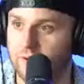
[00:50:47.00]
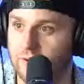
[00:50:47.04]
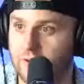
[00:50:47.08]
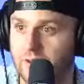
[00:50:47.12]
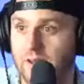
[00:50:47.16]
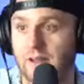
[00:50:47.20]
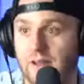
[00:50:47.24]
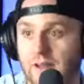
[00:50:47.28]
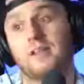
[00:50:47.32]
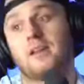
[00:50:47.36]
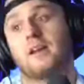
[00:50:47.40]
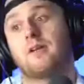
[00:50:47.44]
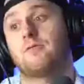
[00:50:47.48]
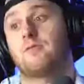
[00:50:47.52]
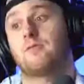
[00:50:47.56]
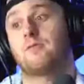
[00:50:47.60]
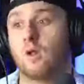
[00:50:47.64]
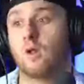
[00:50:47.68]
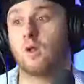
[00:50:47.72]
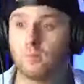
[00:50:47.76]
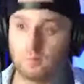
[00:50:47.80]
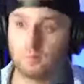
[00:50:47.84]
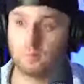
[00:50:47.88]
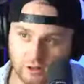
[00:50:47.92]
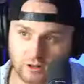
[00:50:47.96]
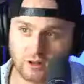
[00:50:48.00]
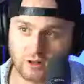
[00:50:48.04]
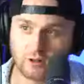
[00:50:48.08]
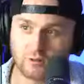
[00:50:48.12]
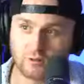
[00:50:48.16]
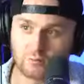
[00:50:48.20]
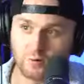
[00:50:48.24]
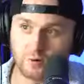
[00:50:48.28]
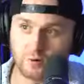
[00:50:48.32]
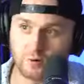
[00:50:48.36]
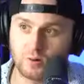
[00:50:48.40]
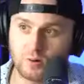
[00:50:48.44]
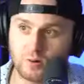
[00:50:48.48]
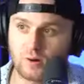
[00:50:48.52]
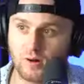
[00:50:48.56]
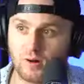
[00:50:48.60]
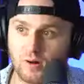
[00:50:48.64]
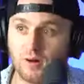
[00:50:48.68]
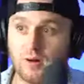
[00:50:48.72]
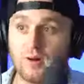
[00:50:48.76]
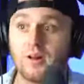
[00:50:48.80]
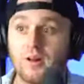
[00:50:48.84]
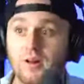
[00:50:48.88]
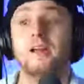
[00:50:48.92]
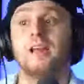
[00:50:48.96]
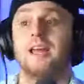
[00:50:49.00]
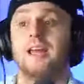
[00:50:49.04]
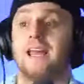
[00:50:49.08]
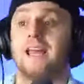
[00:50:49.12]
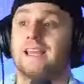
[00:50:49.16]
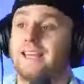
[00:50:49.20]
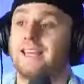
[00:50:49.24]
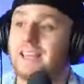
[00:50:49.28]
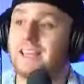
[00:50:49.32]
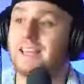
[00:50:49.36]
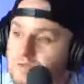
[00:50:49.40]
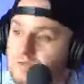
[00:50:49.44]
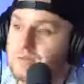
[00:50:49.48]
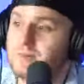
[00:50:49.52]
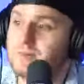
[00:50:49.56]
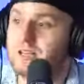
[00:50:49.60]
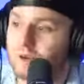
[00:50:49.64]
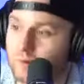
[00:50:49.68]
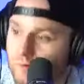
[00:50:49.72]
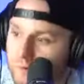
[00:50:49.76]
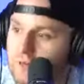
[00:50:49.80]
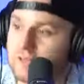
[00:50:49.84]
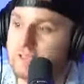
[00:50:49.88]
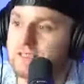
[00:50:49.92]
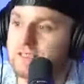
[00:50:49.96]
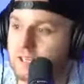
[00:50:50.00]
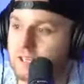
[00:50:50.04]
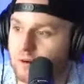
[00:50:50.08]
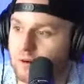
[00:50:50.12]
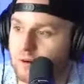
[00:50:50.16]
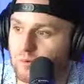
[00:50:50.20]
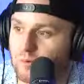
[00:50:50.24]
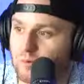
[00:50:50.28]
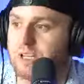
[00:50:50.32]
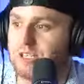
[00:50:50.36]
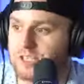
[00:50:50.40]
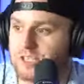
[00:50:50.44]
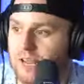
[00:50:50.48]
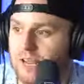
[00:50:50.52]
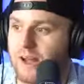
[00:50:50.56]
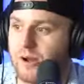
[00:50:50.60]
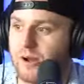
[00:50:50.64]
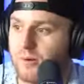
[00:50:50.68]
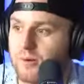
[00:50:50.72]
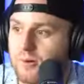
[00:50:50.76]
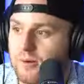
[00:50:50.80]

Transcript: Then I follow up with another phone call. It gives me a reason to reach out.